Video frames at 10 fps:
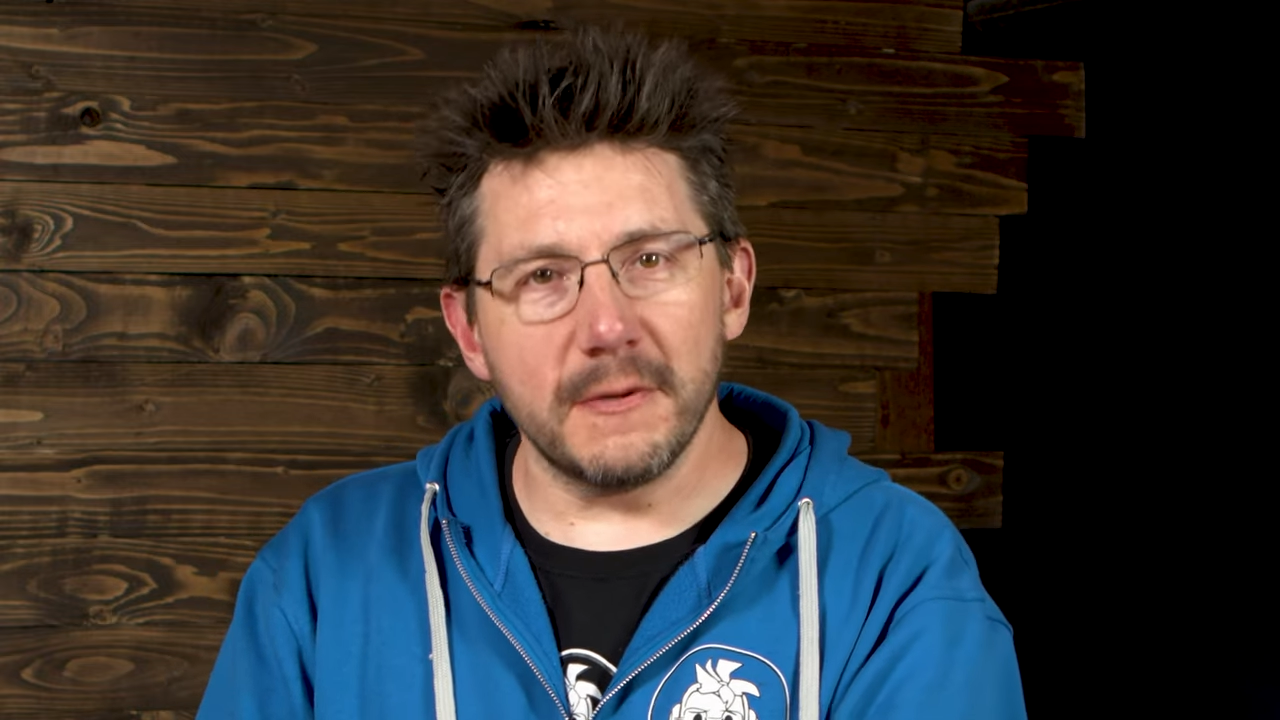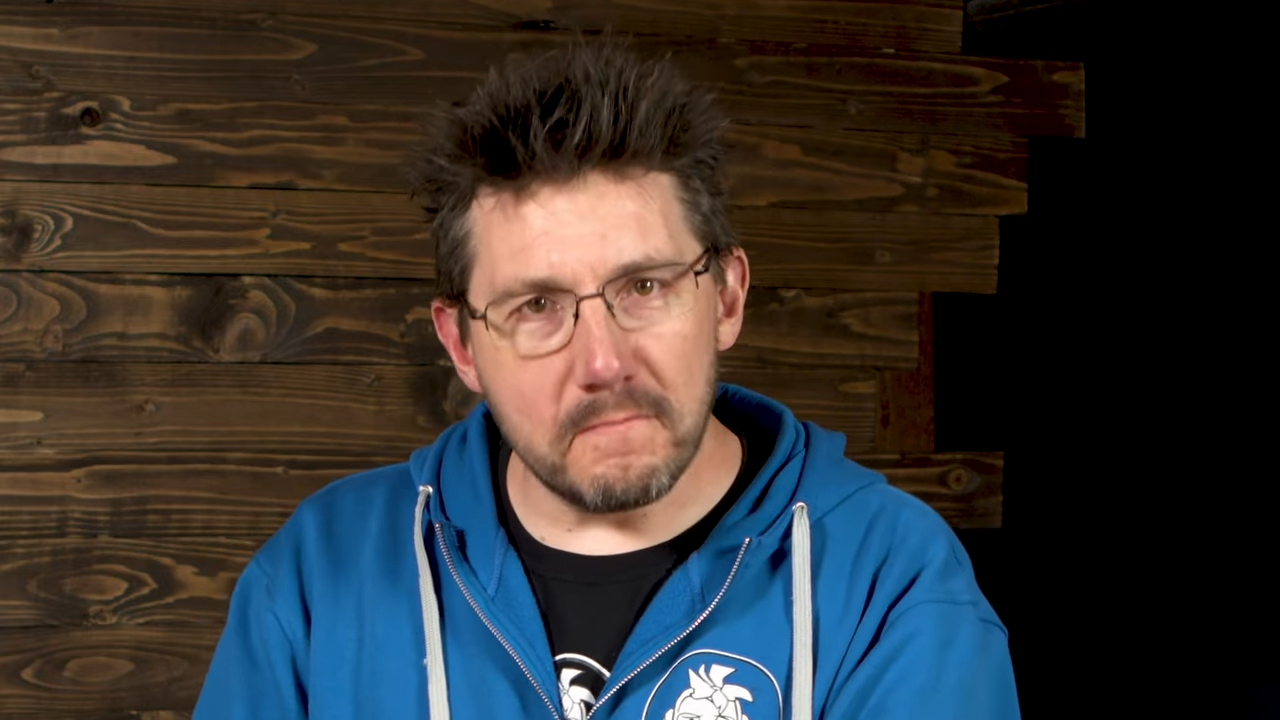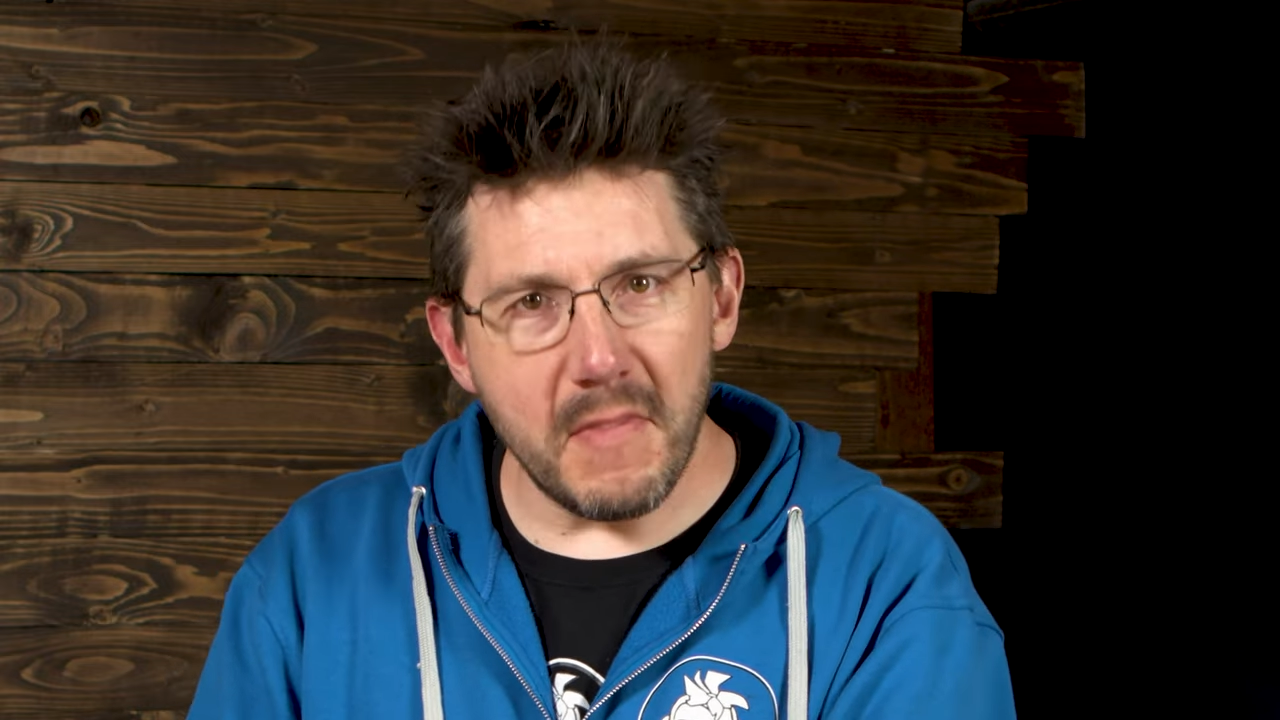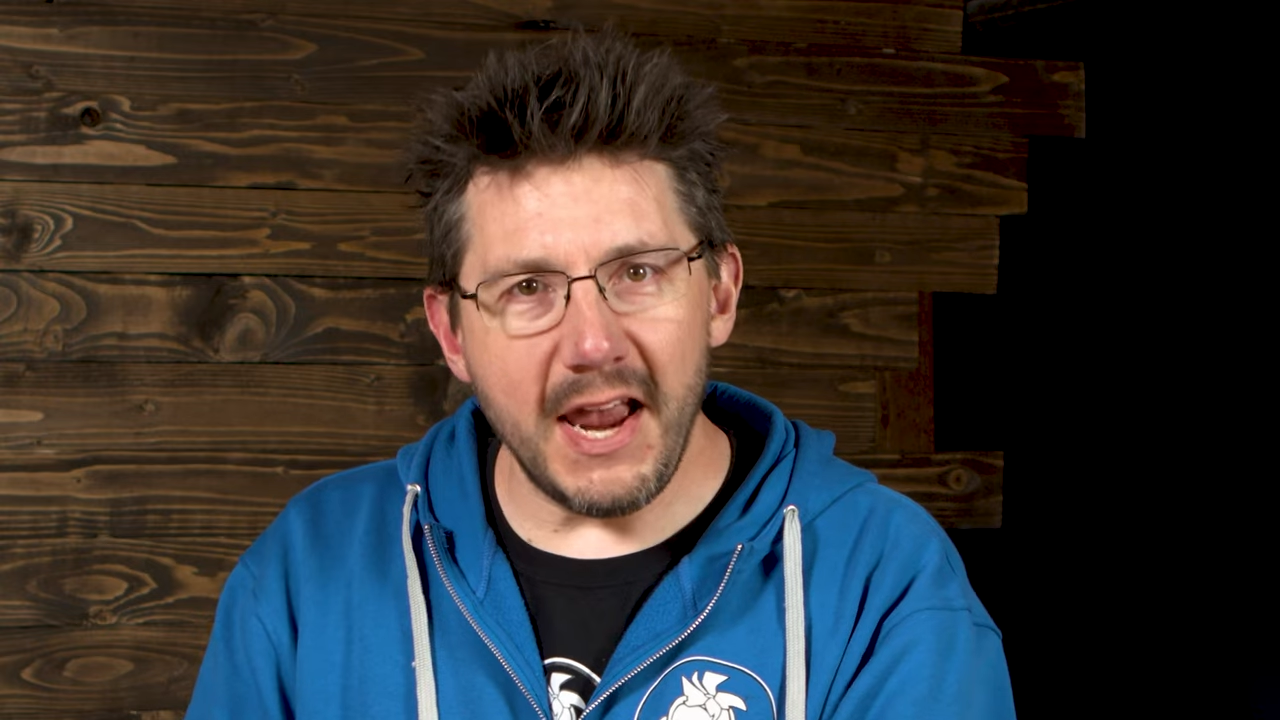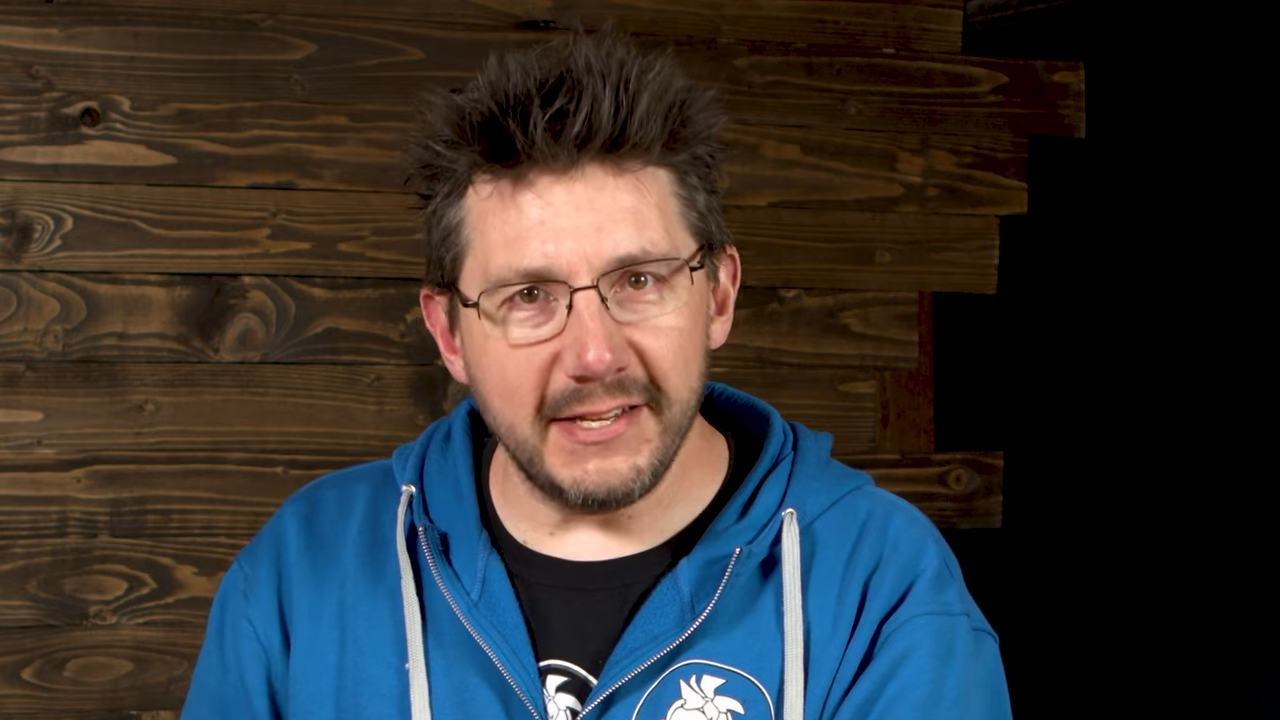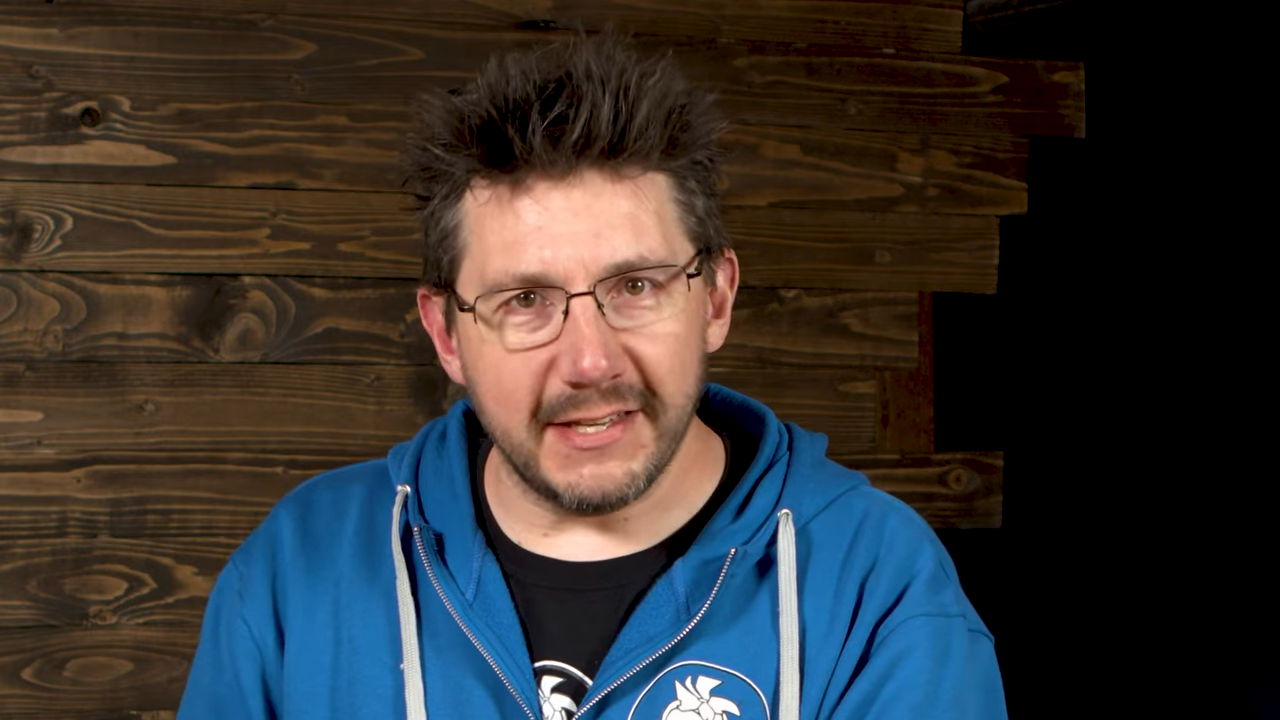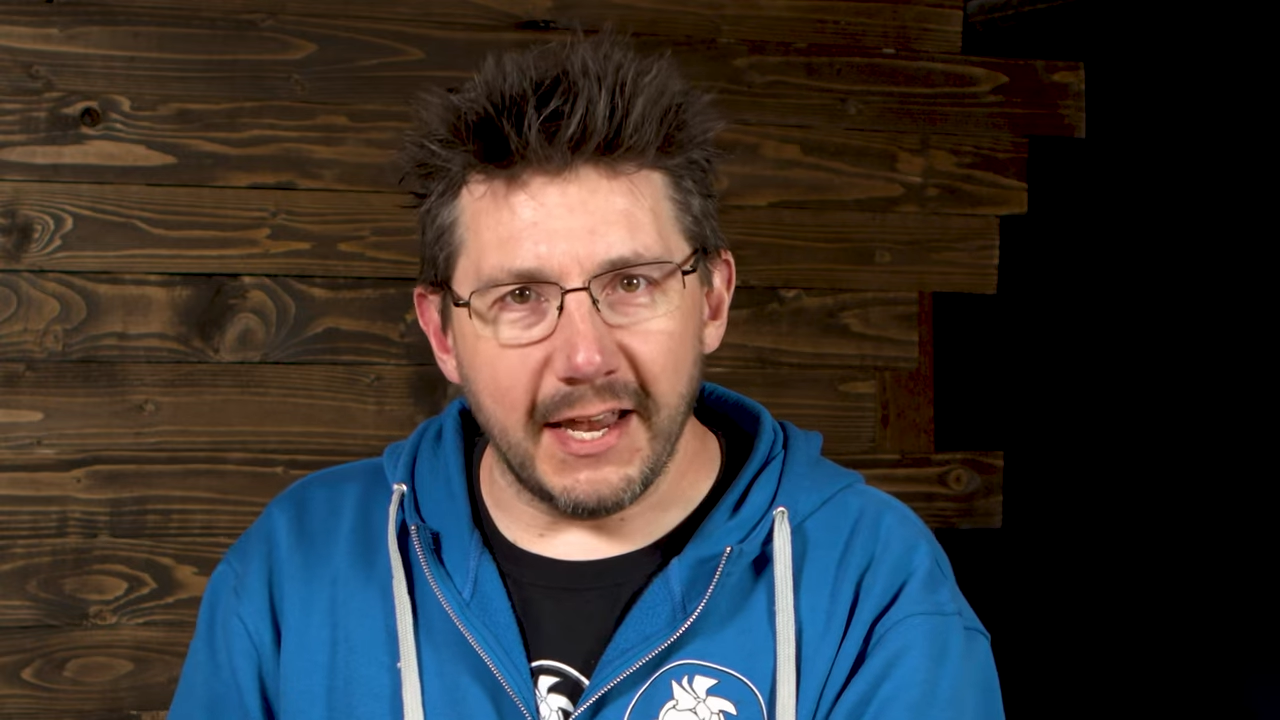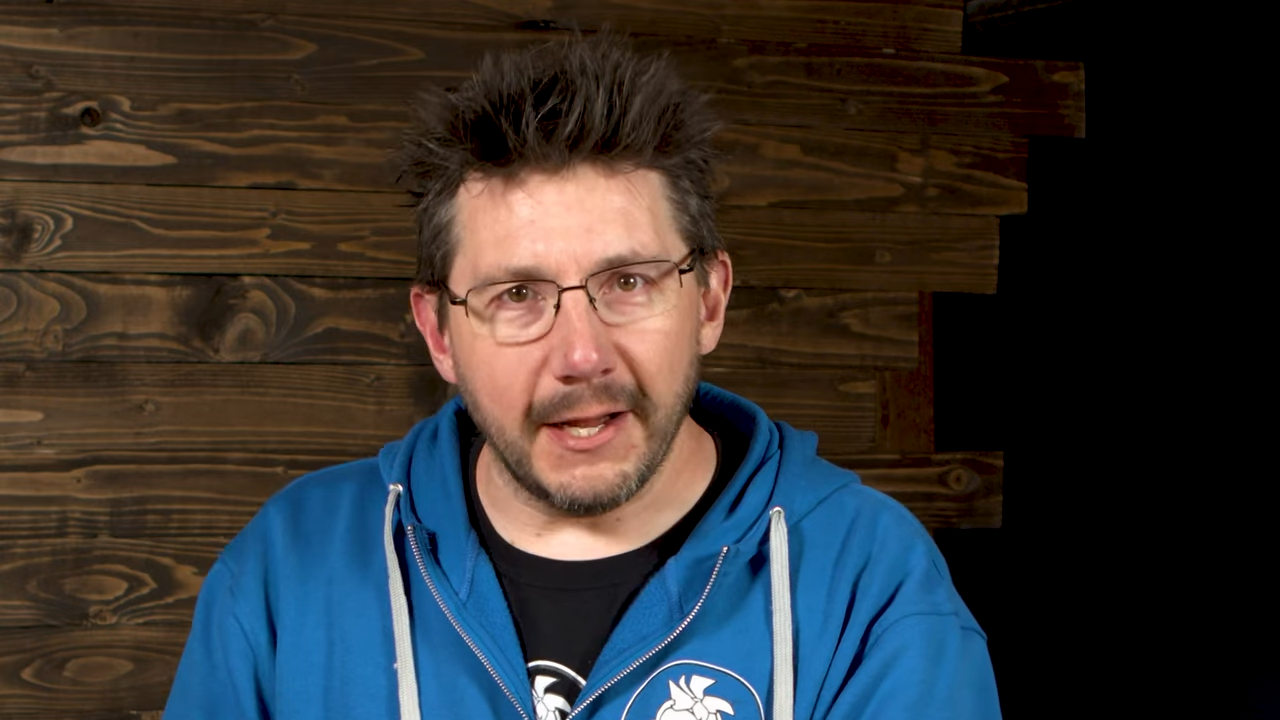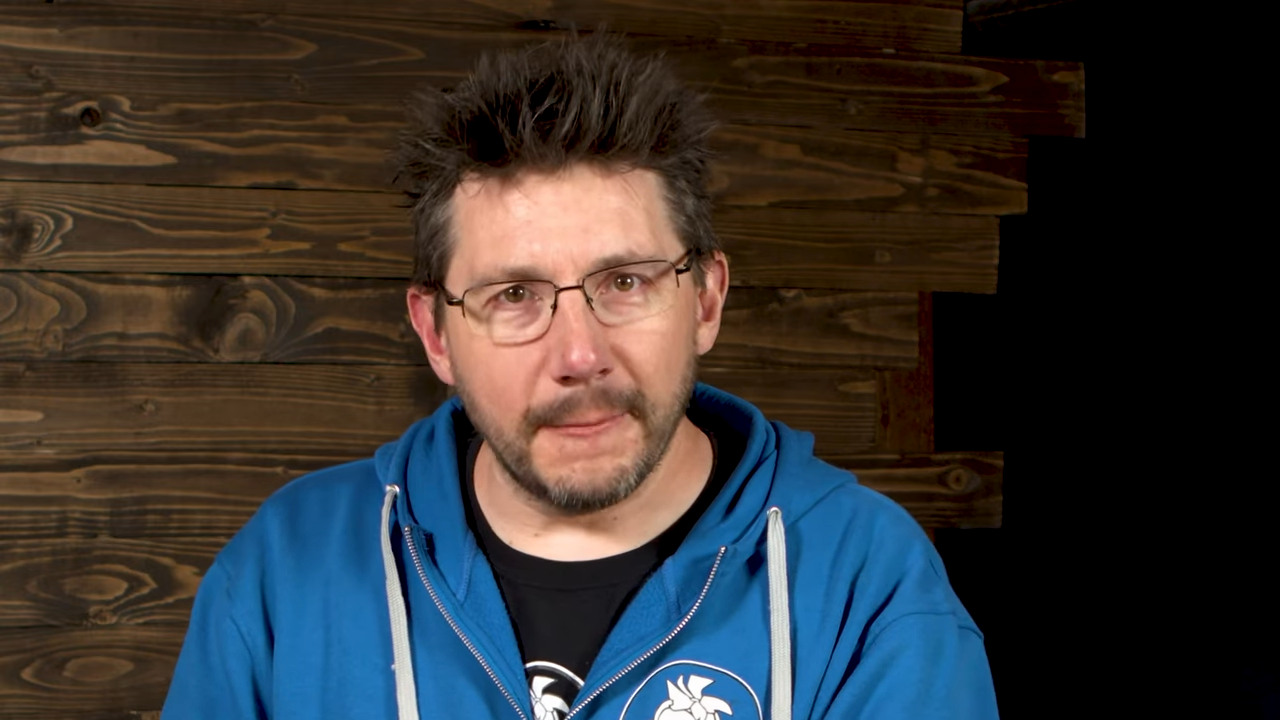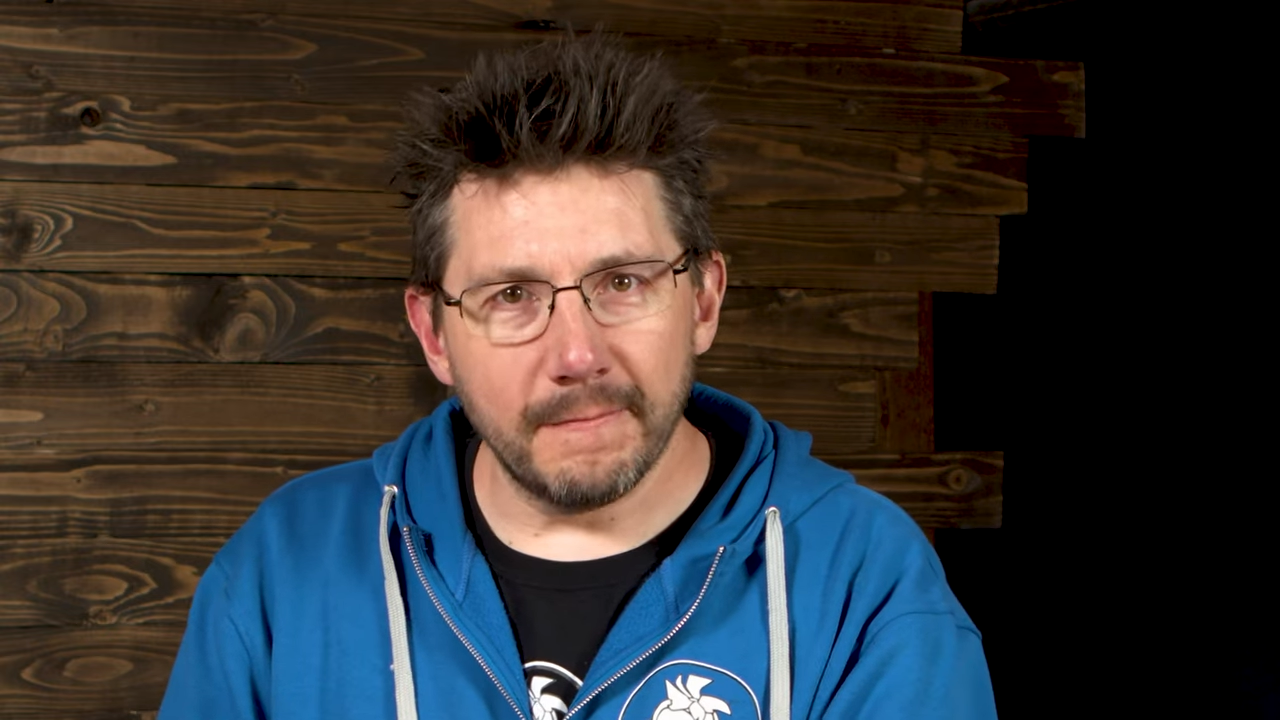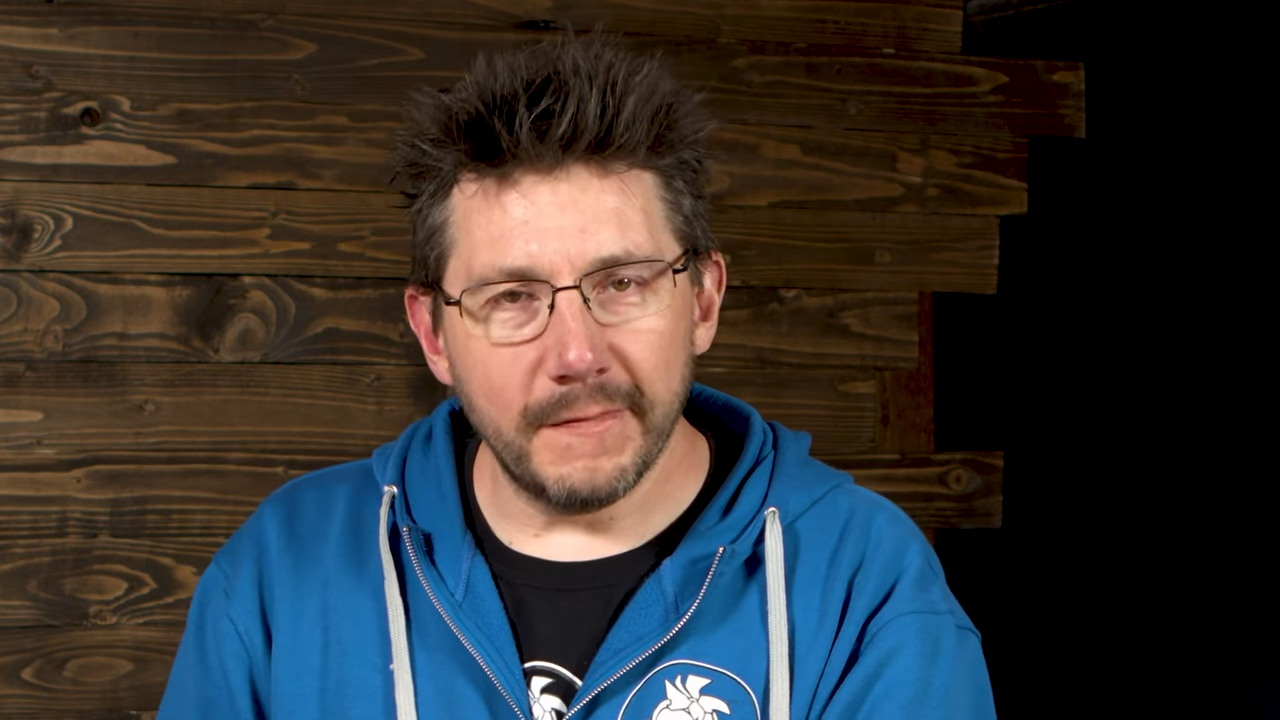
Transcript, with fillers: amazing